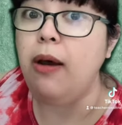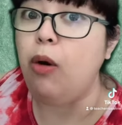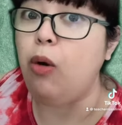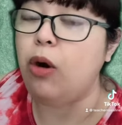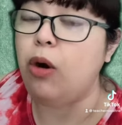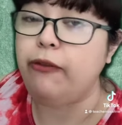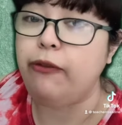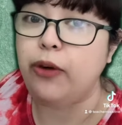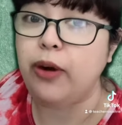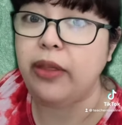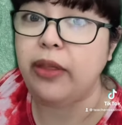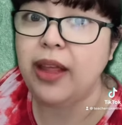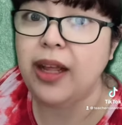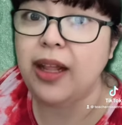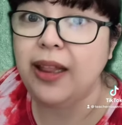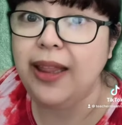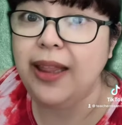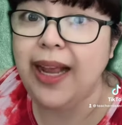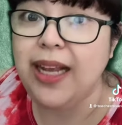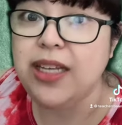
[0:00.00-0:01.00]
or for the
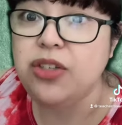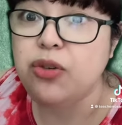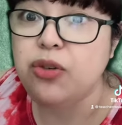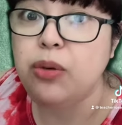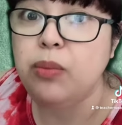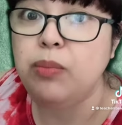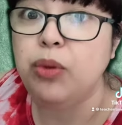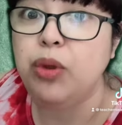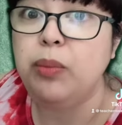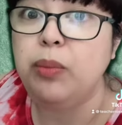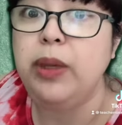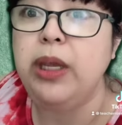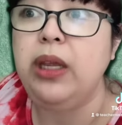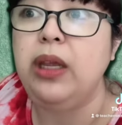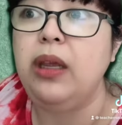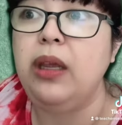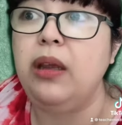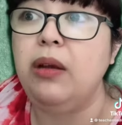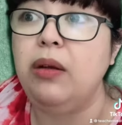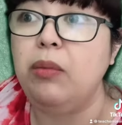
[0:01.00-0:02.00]
classroom to
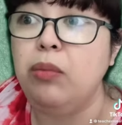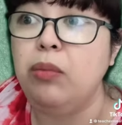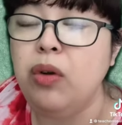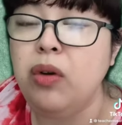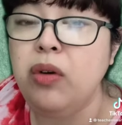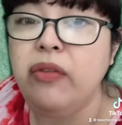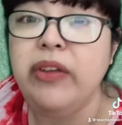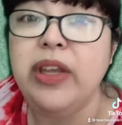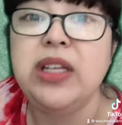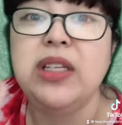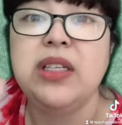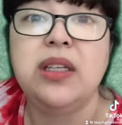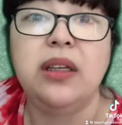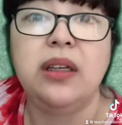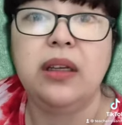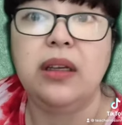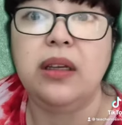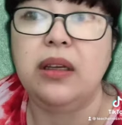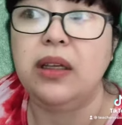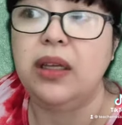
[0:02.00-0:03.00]
be moving
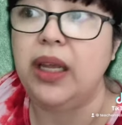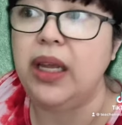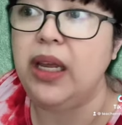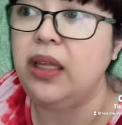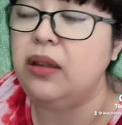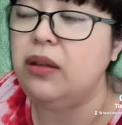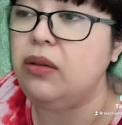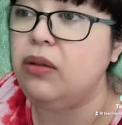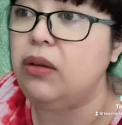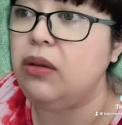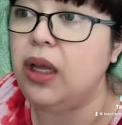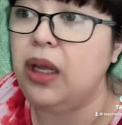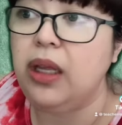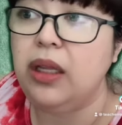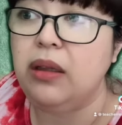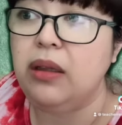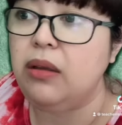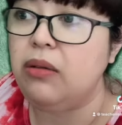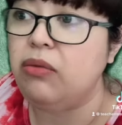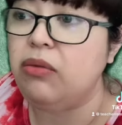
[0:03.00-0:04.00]
and,
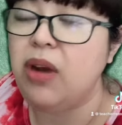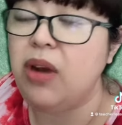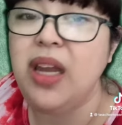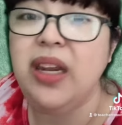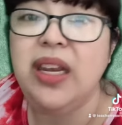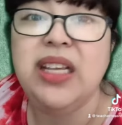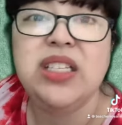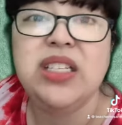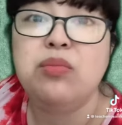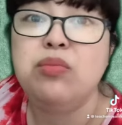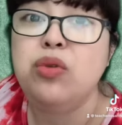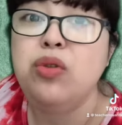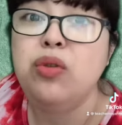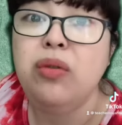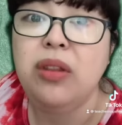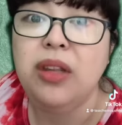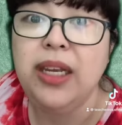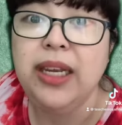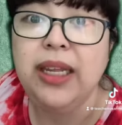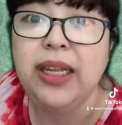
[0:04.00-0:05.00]
and running
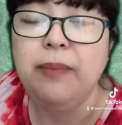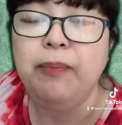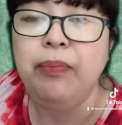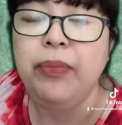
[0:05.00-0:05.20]
smoothly.